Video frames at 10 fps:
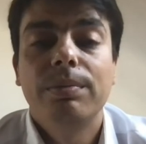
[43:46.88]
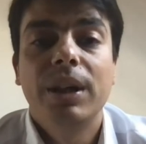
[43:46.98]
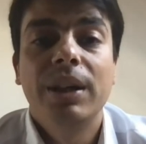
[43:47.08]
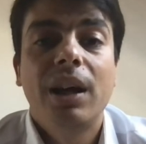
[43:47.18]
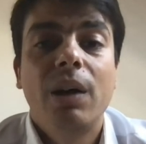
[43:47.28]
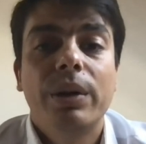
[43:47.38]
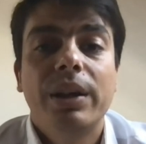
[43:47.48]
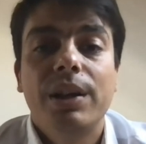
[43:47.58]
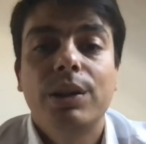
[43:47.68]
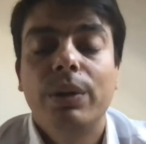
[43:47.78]
in our
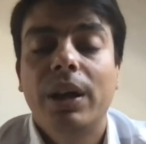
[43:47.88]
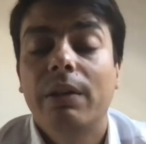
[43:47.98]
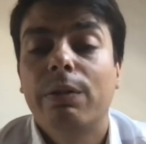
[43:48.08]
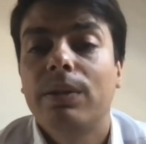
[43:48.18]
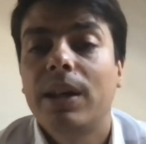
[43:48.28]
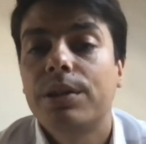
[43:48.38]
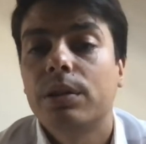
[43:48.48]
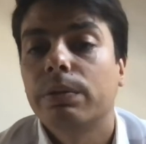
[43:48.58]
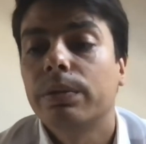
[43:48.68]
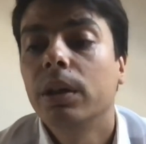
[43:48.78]
case, we have lots
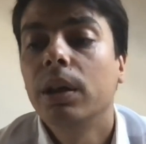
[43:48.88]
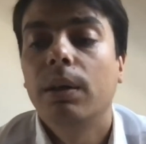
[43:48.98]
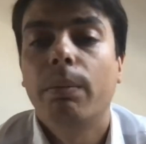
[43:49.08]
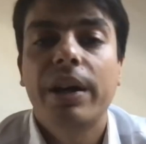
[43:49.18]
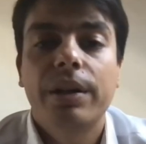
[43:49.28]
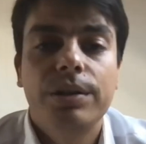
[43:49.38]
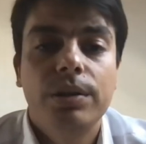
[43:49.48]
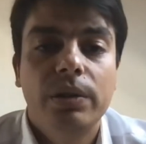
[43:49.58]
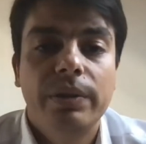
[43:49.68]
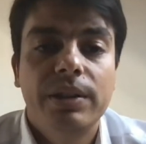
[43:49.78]
of
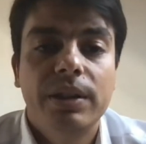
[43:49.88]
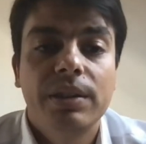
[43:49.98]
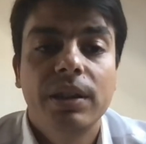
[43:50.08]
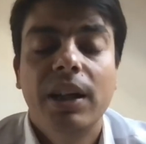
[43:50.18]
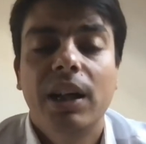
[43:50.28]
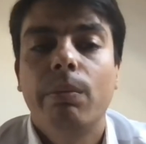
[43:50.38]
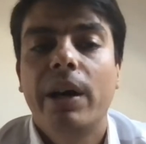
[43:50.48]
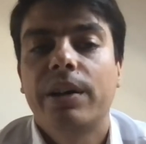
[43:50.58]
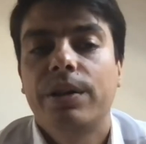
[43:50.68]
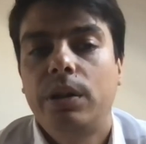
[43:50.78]
microservices and
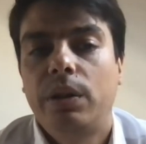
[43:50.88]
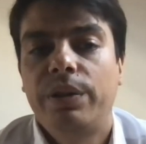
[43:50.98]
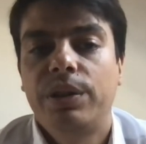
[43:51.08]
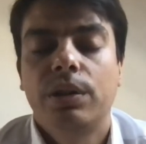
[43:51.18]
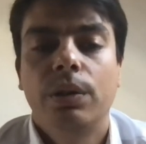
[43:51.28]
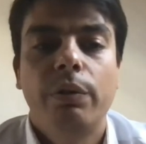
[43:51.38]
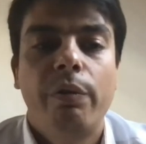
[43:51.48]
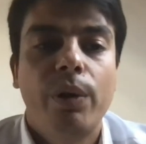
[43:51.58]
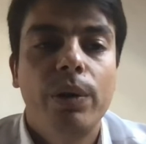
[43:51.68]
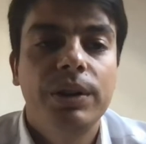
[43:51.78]
microservices on
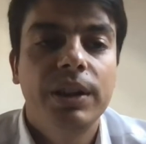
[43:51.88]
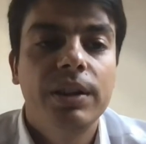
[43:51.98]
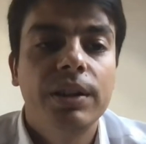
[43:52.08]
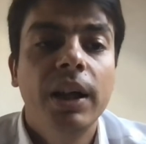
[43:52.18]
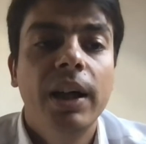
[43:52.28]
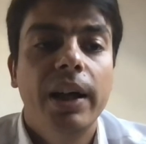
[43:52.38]
front end,